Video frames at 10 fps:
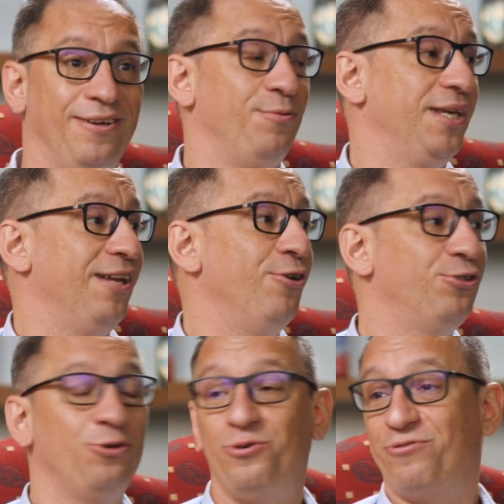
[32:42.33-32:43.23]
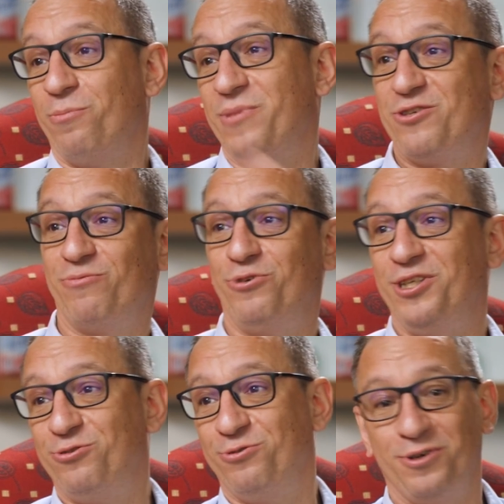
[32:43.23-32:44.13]
We cannot go from best of
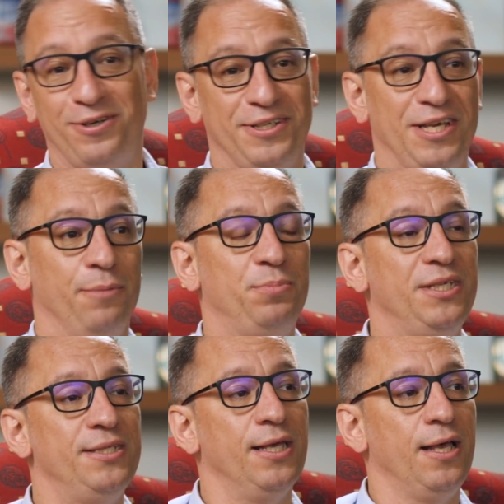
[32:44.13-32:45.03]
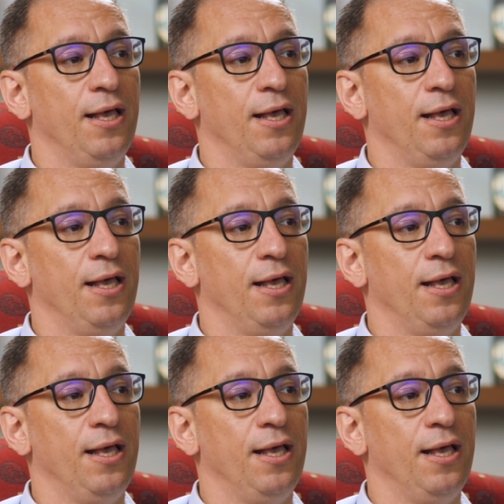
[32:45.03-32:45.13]
breed to ERPs.